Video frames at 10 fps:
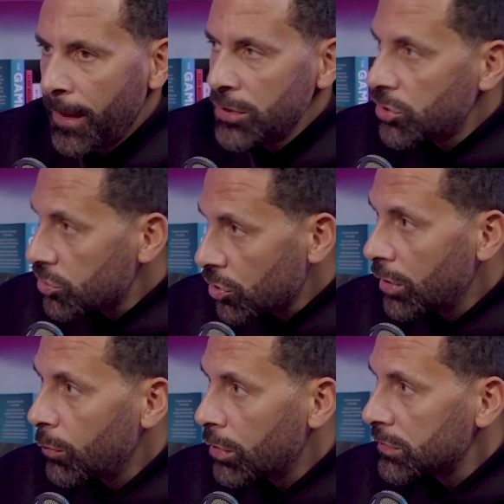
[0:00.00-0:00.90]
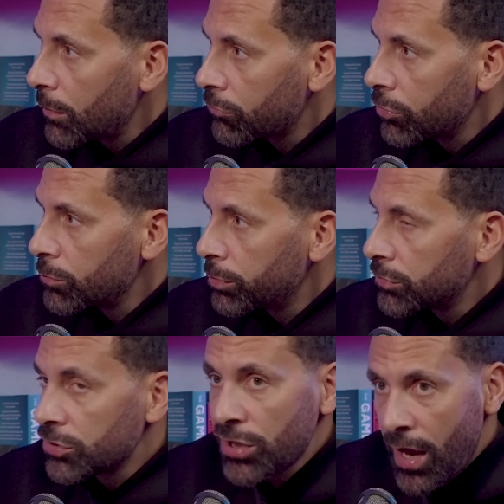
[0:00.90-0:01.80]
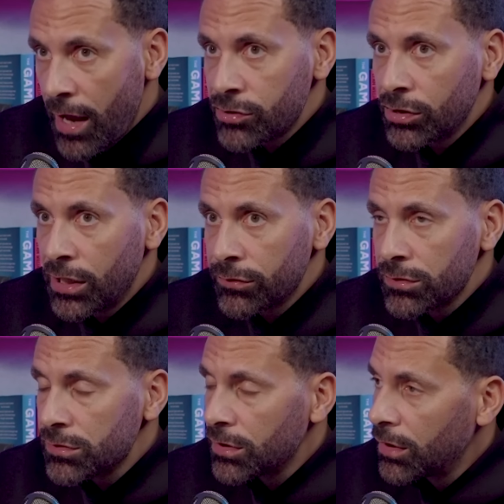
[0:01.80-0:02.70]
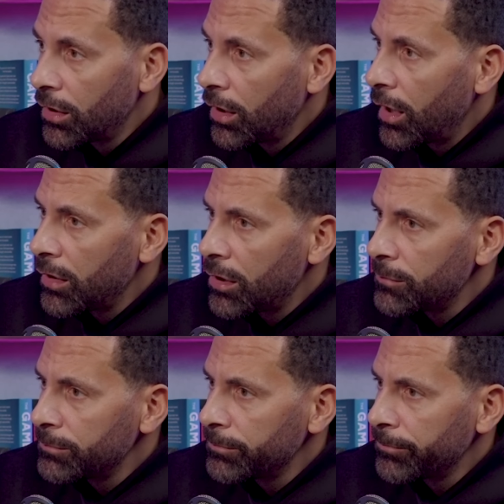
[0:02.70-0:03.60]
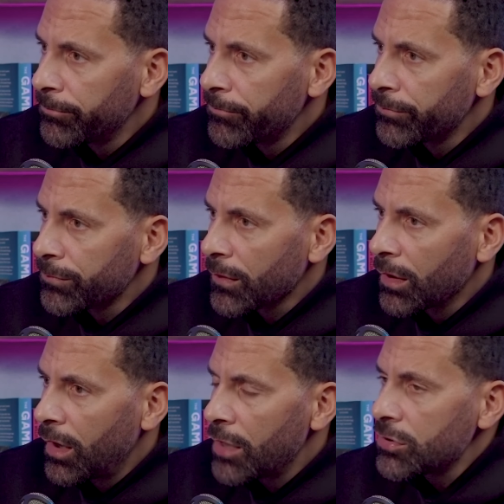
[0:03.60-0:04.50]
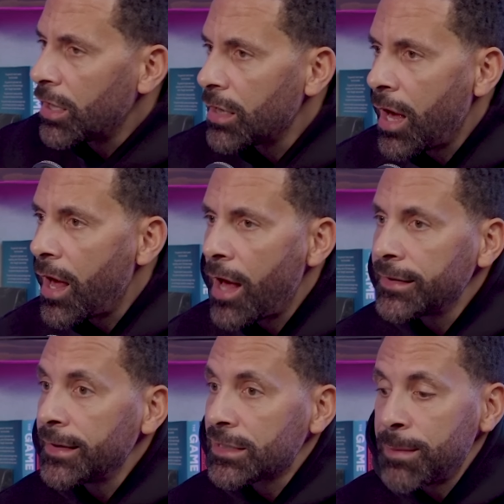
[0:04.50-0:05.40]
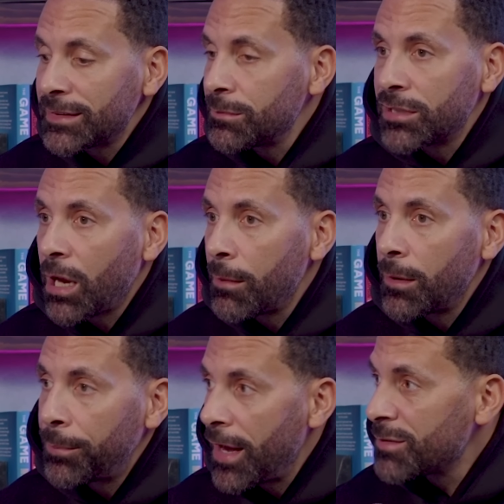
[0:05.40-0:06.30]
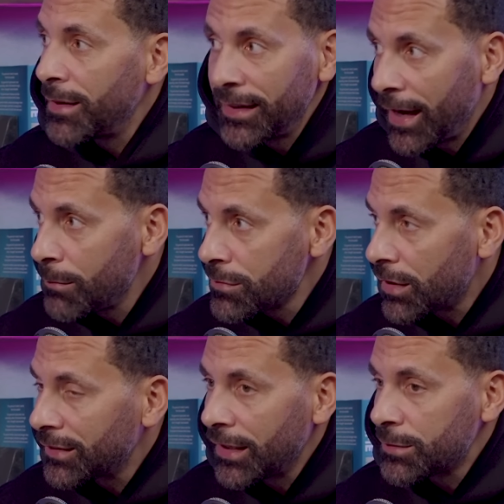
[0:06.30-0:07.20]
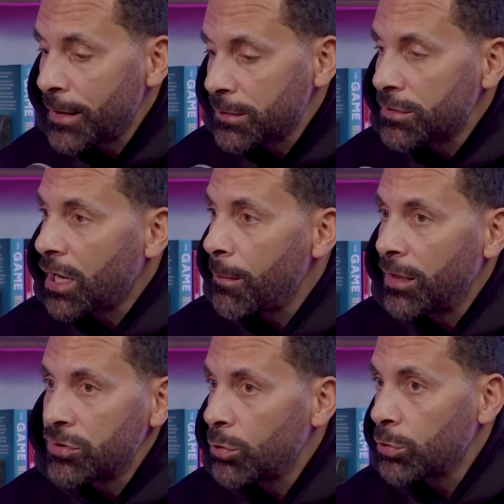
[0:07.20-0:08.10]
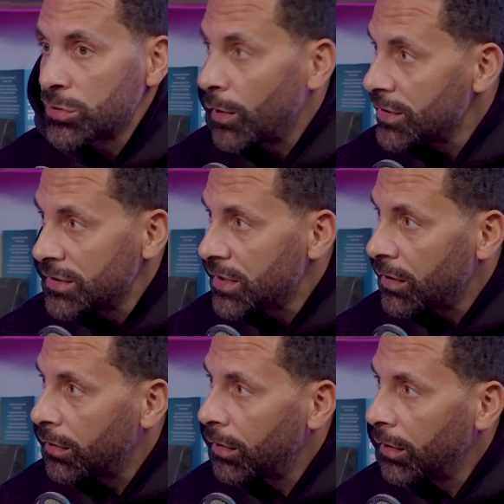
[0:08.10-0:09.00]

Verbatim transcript: He's just joined the WhatsApp group, so shout out Jonny Evans. And um, I, I, I, didn't expect him to come in and play as many games, and I didn't expect him to come in and do as well as he's done.